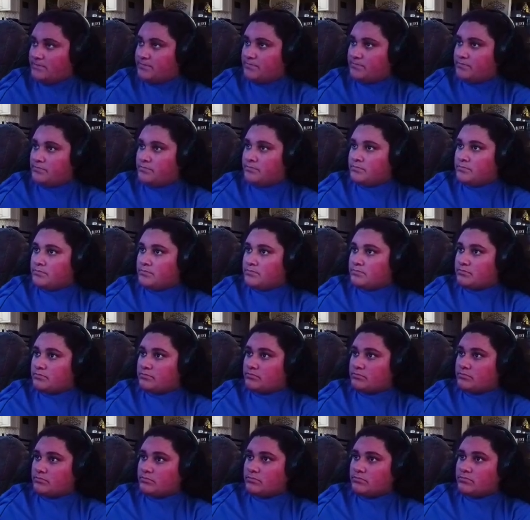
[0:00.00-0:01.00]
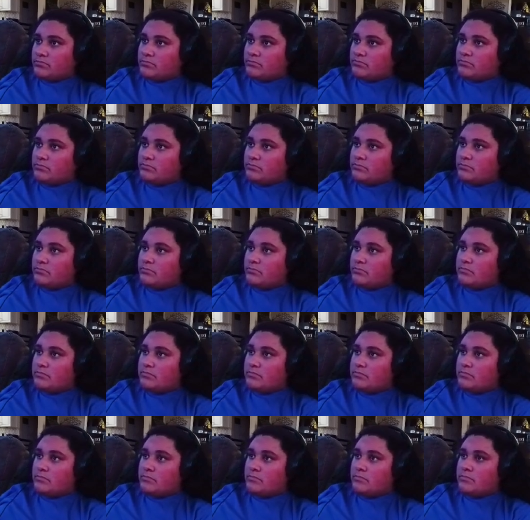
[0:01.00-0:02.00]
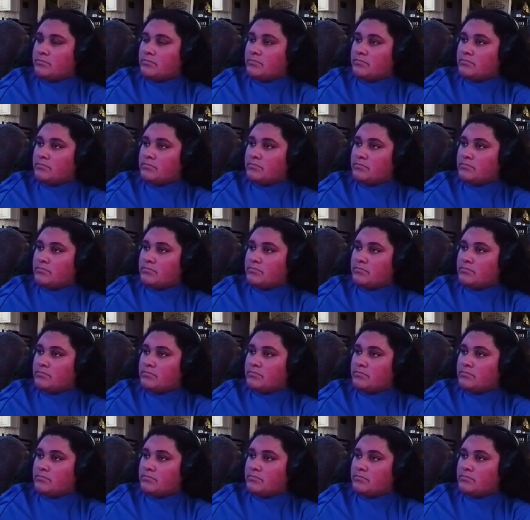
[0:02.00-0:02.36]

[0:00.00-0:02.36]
Nobody speaks.